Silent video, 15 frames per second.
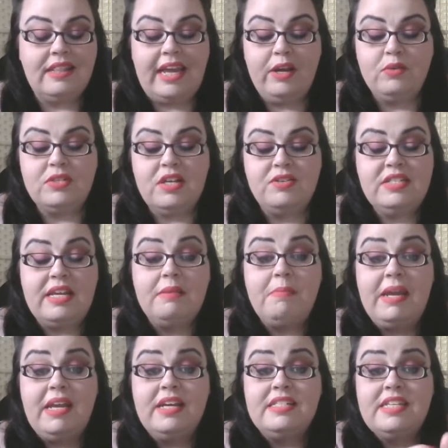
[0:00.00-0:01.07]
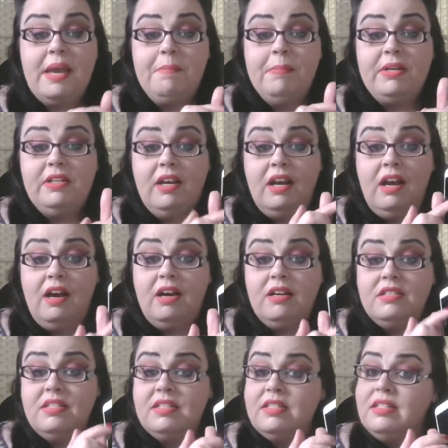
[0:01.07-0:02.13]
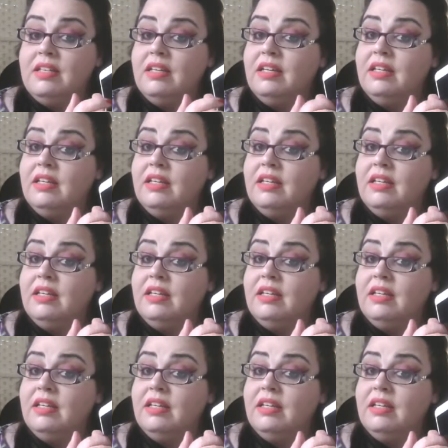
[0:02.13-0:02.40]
They also sent me a tempered glass